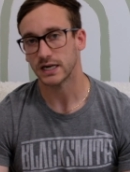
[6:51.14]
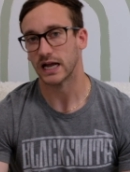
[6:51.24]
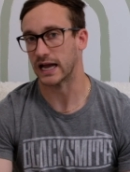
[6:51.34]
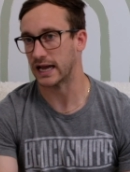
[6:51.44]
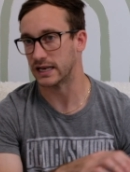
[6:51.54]

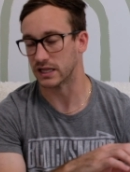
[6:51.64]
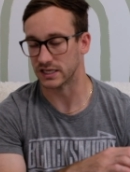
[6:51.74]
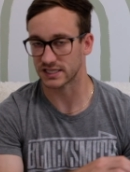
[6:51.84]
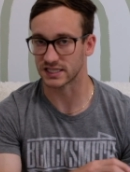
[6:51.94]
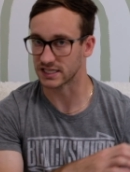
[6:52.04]
And
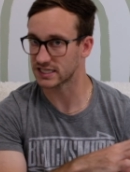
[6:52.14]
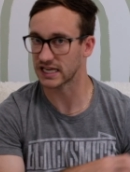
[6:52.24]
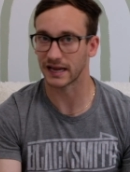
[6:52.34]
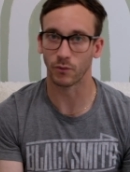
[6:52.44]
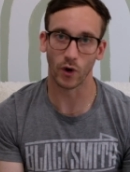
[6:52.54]
it's the
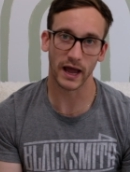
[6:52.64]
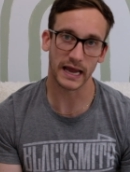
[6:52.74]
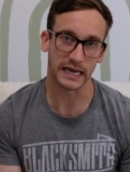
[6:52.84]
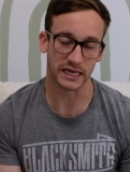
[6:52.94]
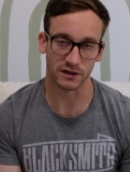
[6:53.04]
same way
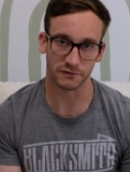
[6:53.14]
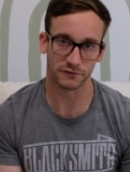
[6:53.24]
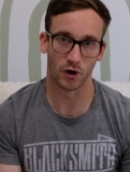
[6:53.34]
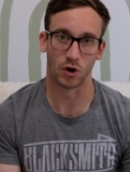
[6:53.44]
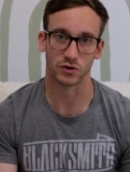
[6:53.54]
in the
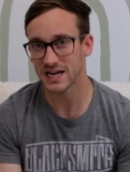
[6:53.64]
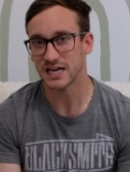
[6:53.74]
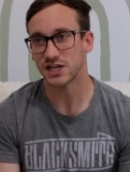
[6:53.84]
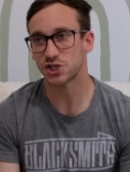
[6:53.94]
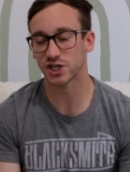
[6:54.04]
falls,
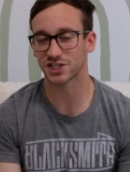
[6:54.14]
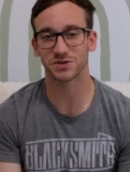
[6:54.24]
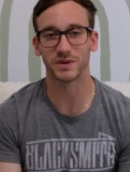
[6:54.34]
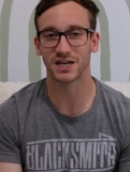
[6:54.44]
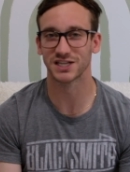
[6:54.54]
just
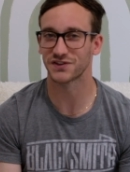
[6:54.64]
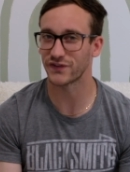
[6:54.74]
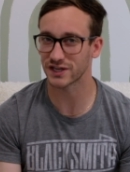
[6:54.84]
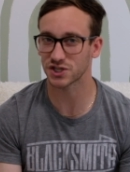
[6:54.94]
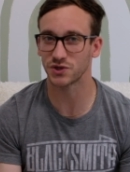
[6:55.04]
because
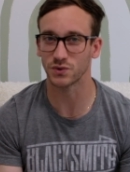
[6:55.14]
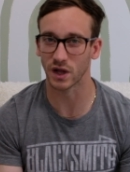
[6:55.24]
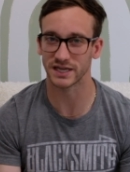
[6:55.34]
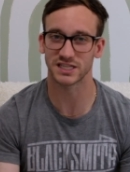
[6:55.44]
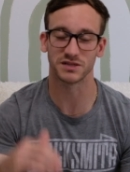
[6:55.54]
fescue
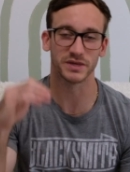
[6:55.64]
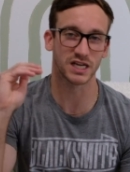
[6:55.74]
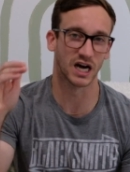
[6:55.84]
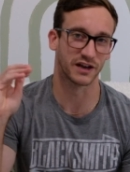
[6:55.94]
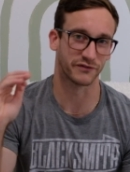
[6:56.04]
likes to be
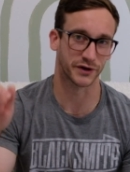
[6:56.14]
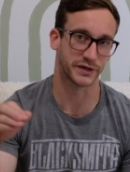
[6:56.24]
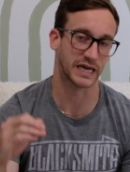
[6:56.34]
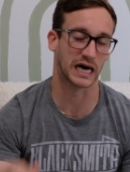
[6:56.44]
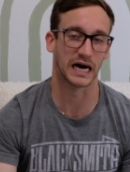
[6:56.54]
cut
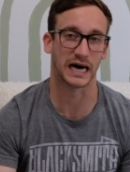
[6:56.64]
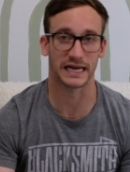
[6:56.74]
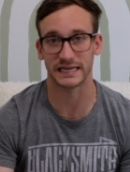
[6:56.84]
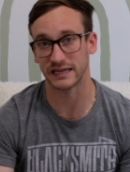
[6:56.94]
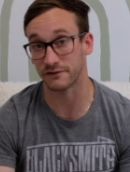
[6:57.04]
very high.
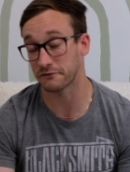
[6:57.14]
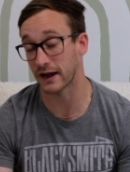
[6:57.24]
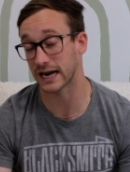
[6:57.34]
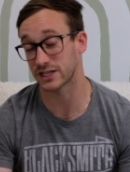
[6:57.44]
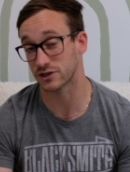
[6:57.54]
In
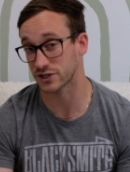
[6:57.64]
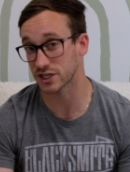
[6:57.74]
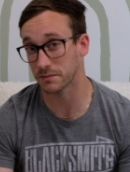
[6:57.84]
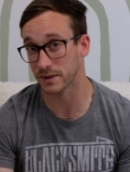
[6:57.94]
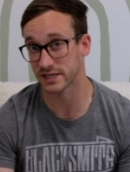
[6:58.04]
fact, there are
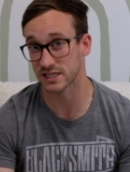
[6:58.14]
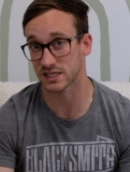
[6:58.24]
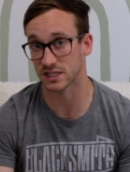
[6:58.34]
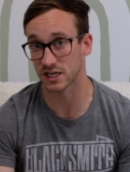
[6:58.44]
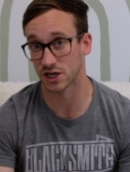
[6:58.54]
some places
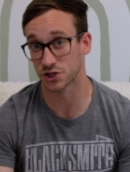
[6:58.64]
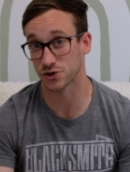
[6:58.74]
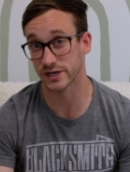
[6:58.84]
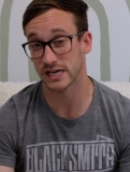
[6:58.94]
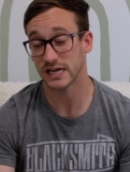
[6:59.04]
in the
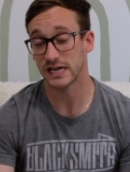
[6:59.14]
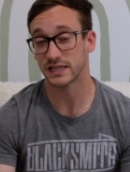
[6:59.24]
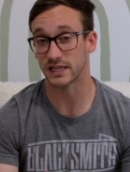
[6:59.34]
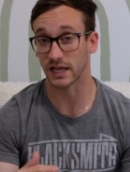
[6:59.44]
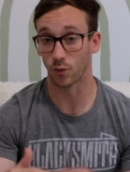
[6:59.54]
country
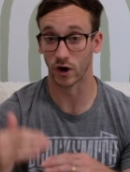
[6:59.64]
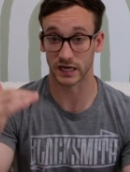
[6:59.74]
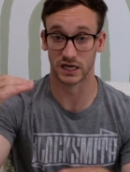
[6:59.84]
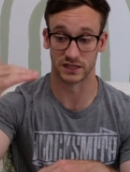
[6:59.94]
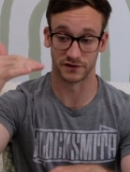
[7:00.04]
that they want
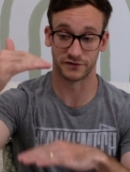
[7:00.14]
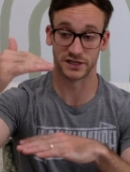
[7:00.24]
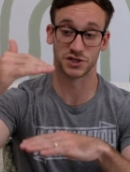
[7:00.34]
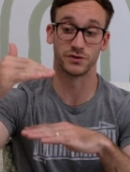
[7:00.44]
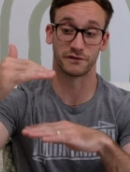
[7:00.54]
to cut the
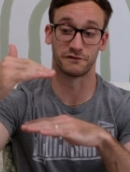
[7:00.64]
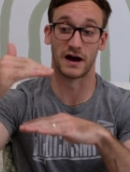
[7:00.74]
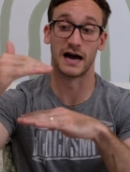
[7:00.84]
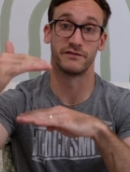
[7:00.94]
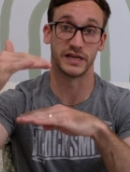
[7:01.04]
fescue at
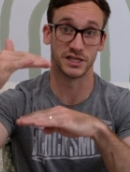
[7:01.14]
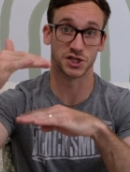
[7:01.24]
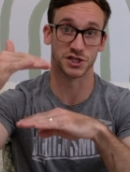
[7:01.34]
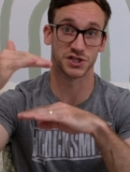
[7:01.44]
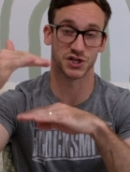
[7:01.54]
5
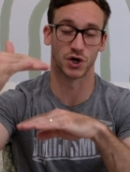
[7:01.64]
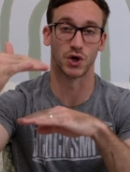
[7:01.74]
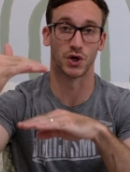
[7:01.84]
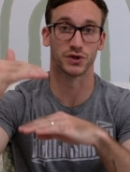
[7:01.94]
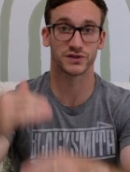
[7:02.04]
inches
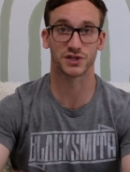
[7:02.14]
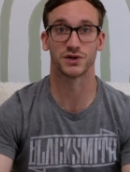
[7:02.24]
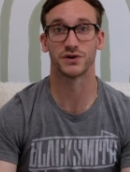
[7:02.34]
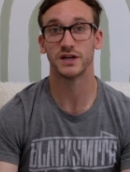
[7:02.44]
tall. So